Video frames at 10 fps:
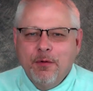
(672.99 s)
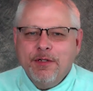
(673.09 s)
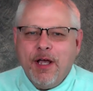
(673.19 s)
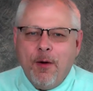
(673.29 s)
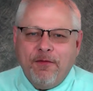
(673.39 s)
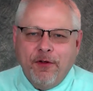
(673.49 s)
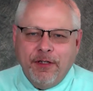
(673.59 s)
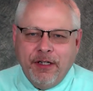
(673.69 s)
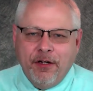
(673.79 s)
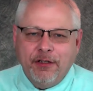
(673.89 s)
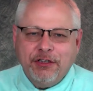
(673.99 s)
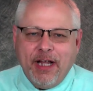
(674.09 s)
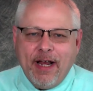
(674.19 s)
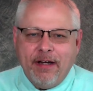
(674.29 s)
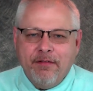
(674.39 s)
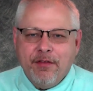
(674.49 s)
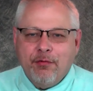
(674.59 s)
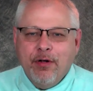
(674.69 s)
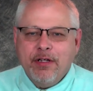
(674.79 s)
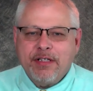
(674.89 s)
was helpful in the understanding of the
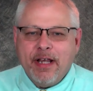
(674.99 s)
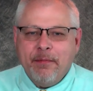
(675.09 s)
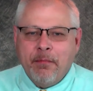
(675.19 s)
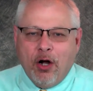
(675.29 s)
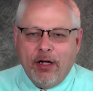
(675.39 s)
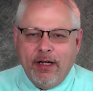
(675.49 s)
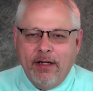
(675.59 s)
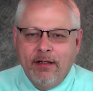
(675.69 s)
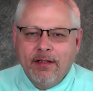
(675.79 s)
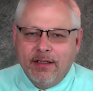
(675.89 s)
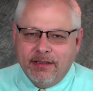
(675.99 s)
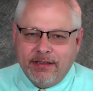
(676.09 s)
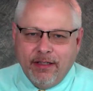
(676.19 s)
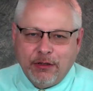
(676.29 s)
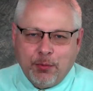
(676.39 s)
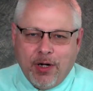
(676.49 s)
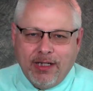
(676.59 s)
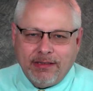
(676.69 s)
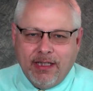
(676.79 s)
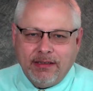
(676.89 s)
real estate marketing and sales
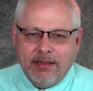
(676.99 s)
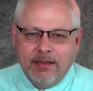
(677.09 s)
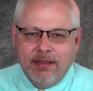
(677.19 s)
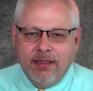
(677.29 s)
process.